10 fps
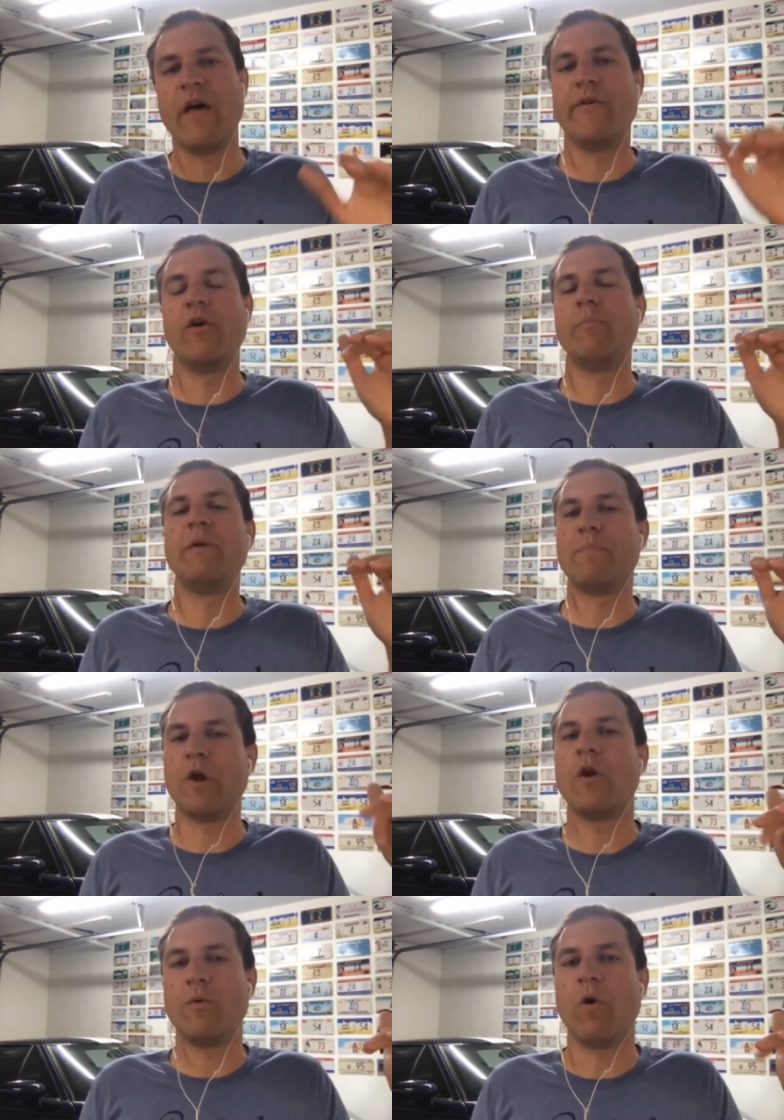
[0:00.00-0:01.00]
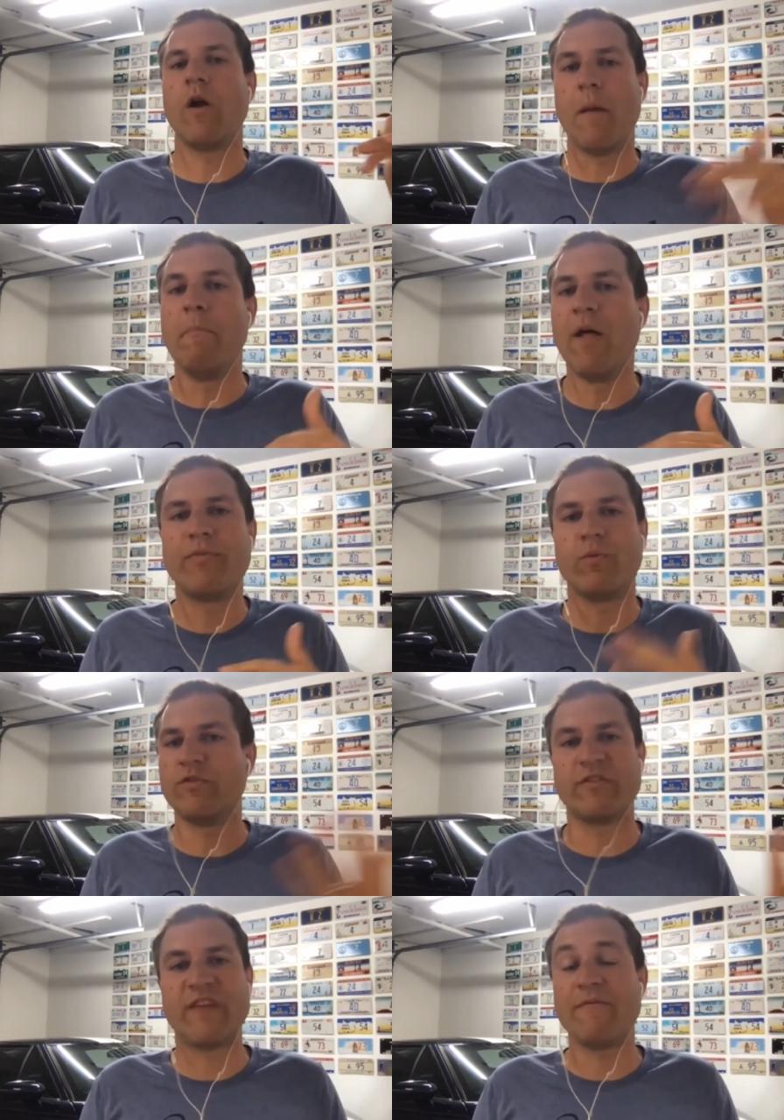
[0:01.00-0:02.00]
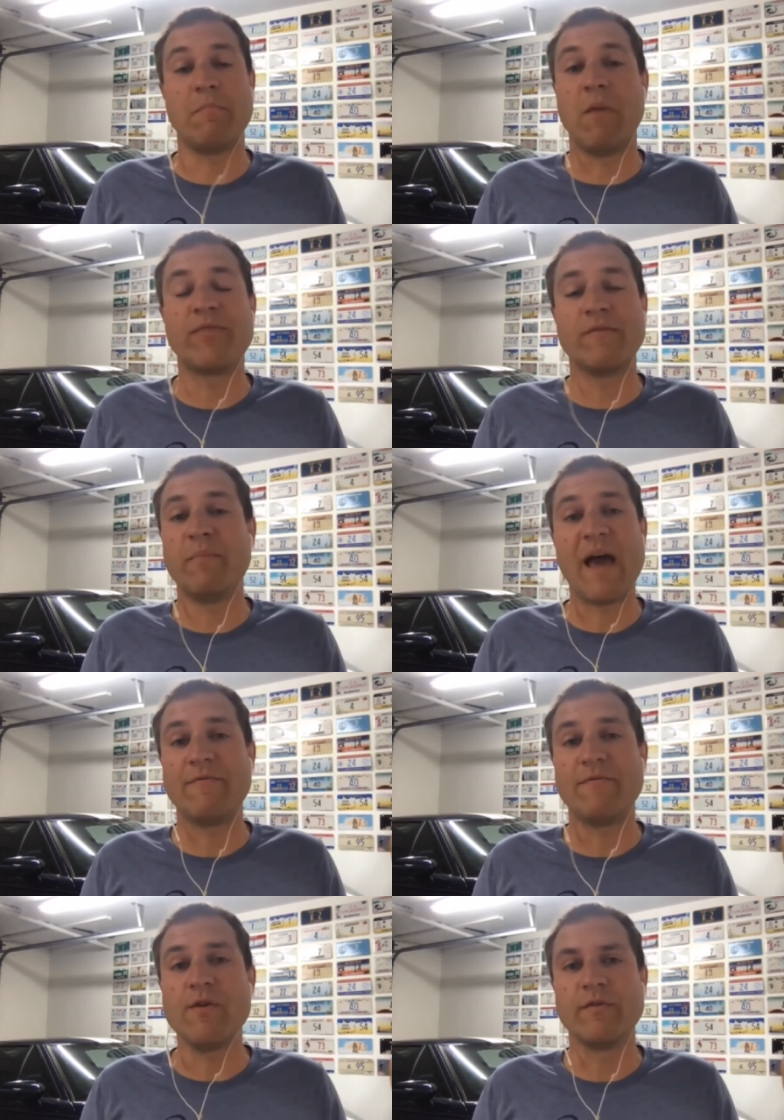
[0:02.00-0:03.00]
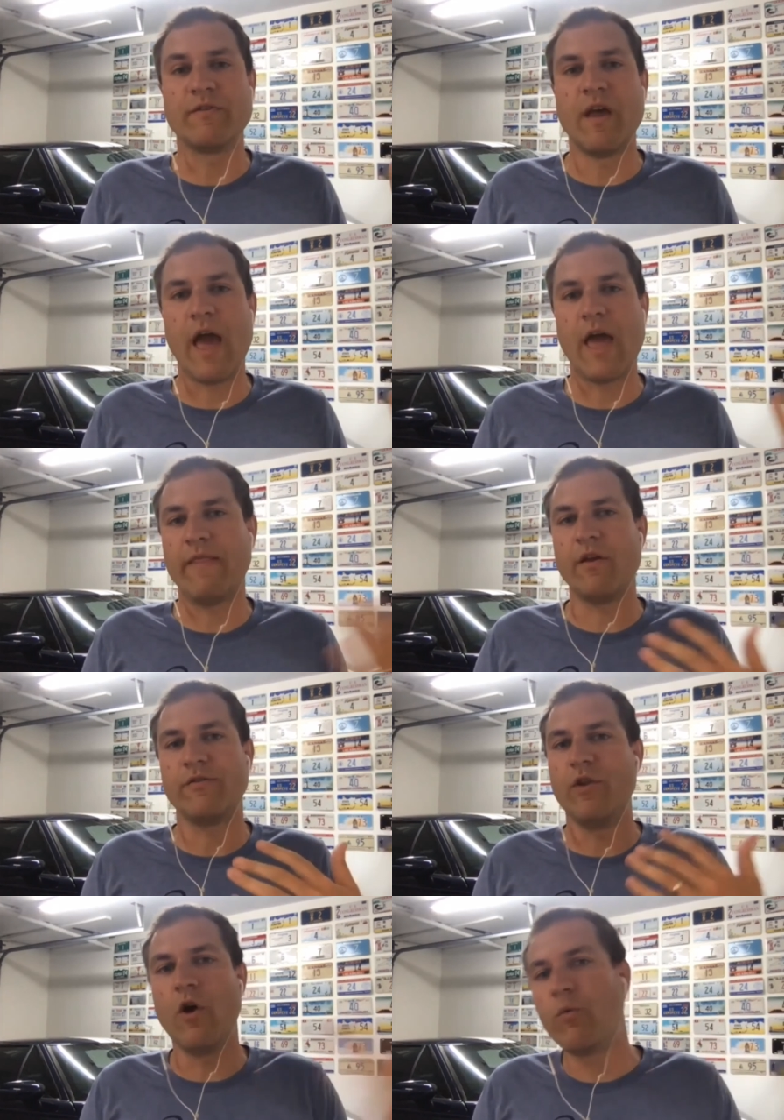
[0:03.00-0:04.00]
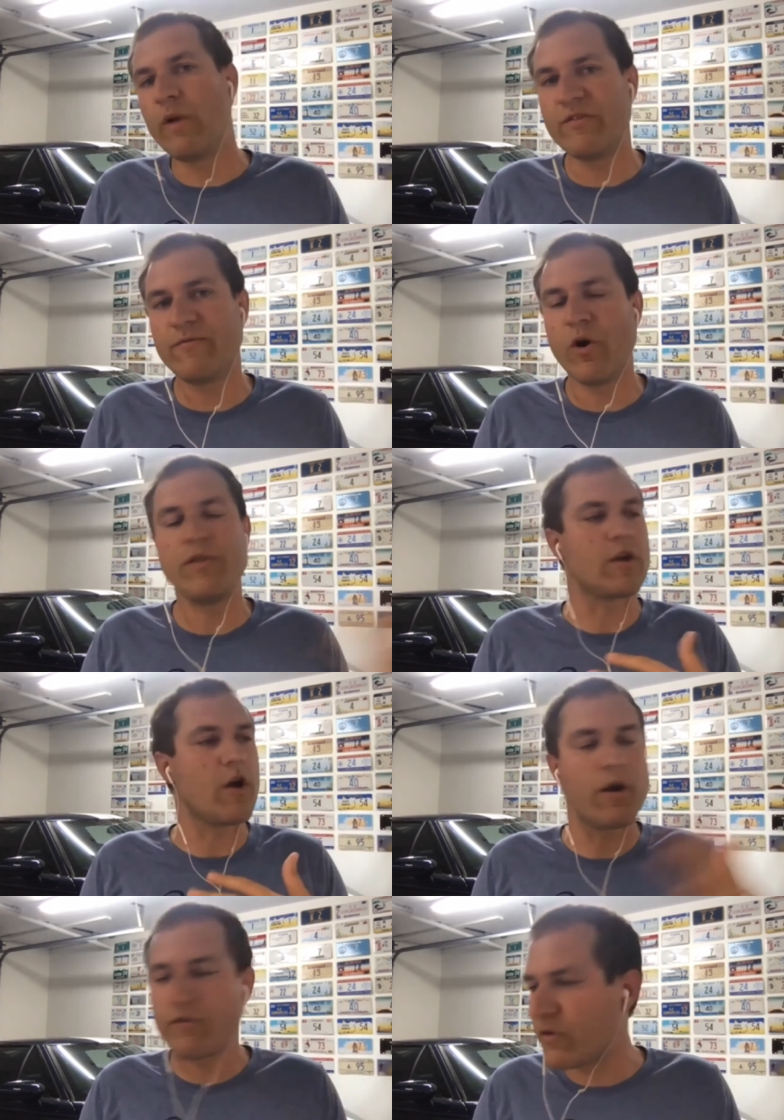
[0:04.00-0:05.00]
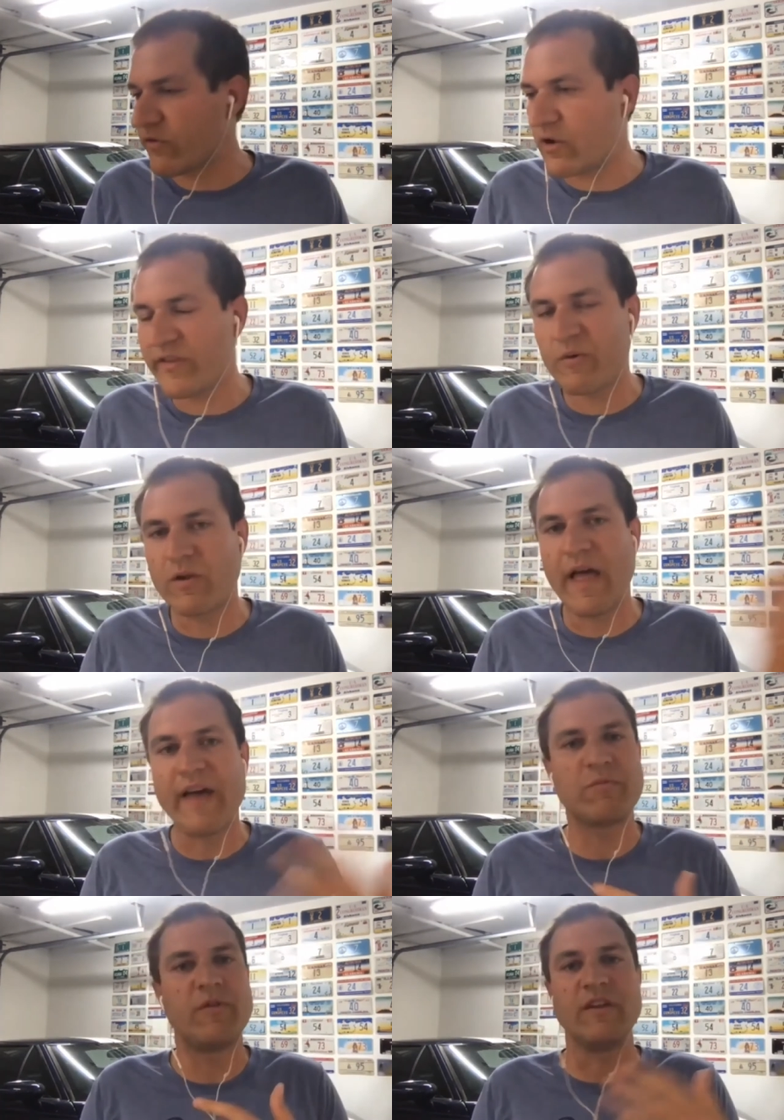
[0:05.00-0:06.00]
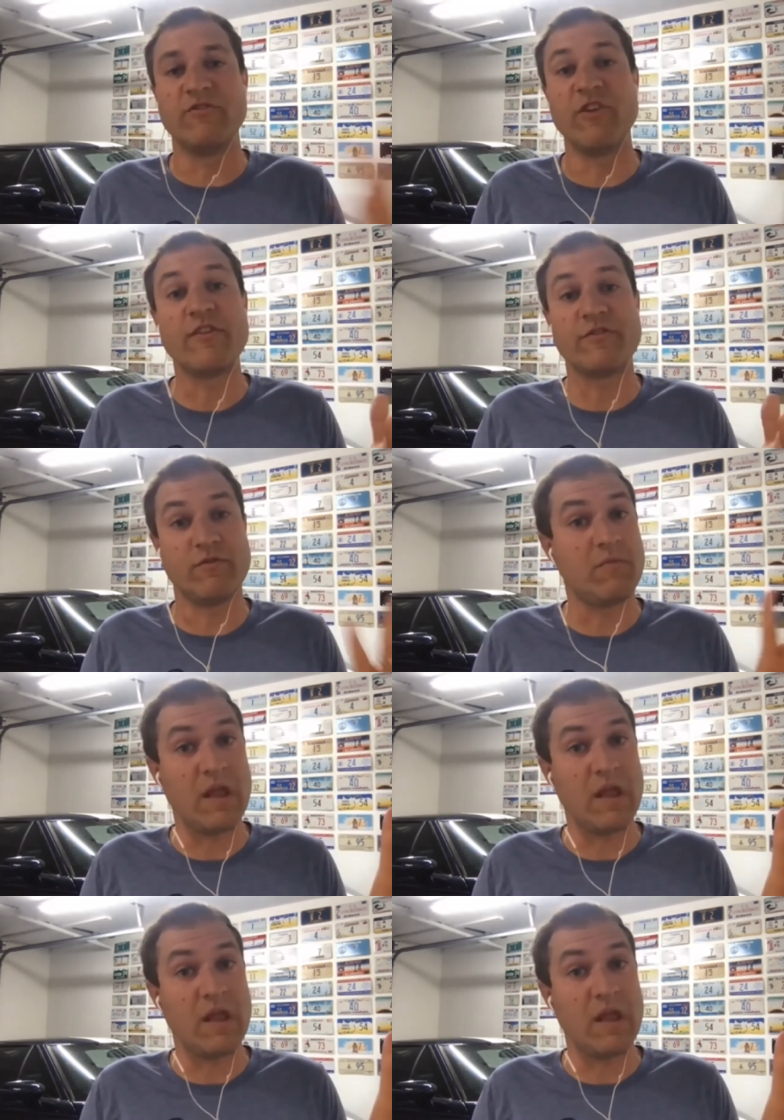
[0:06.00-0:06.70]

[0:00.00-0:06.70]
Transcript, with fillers: Uh, there will be a period where a month will just have a month of bad views, and there's no reason for it. That cars are as good as they were last month. It just